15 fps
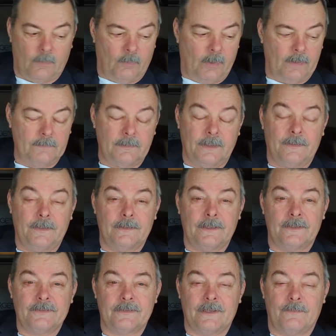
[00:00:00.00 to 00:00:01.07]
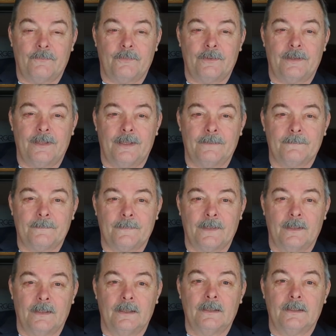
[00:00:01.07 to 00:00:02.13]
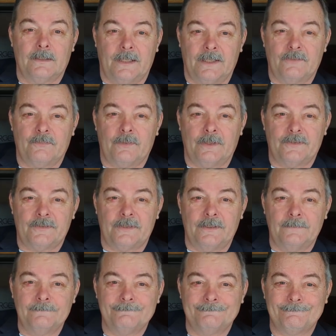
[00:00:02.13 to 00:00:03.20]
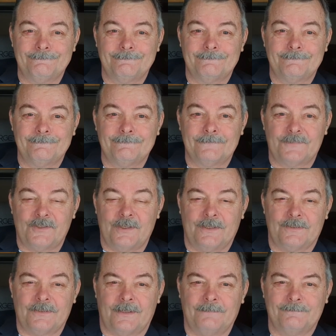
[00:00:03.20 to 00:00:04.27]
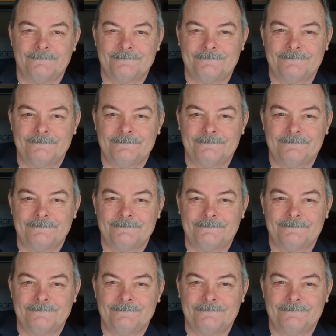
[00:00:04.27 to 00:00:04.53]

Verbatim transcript: well, I think that's enough for today. Thanks for listening. See you next time.